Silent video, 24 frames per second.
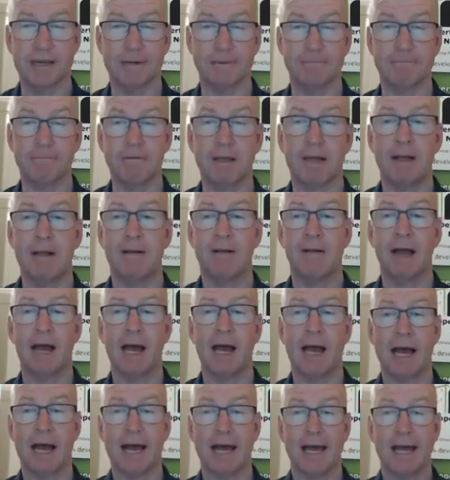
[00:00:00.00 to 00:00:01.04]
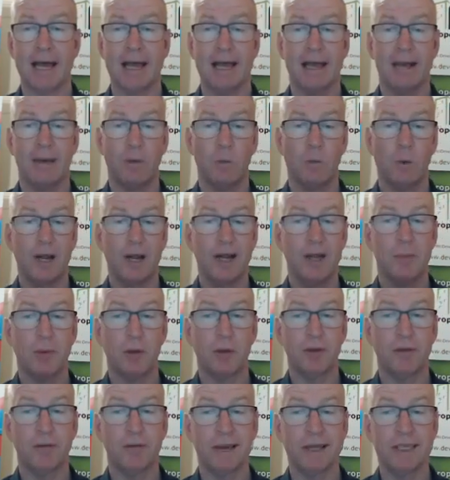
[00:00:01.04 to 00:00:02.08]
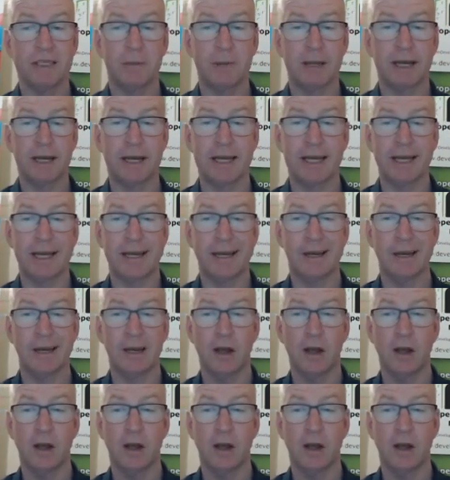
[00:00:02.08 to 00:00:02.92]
in. When you put the feasibility in,